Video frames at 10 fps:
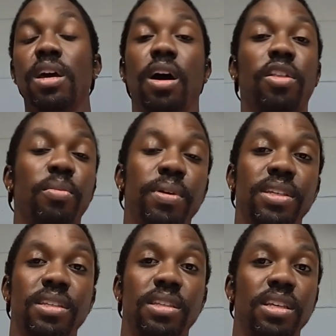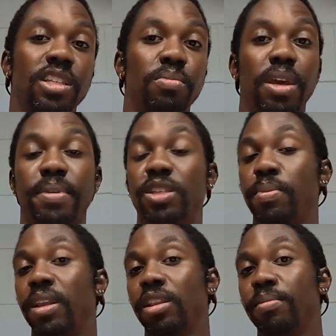Other businesses maybe
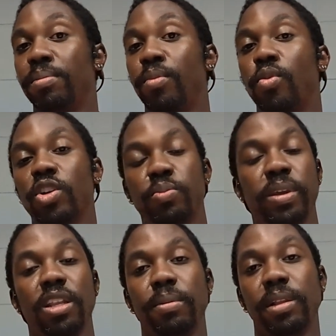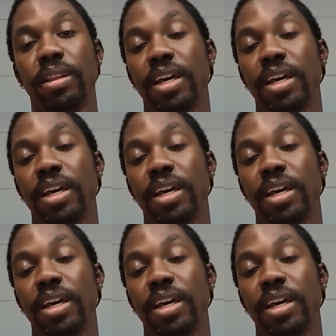spend a little bit more, spend a little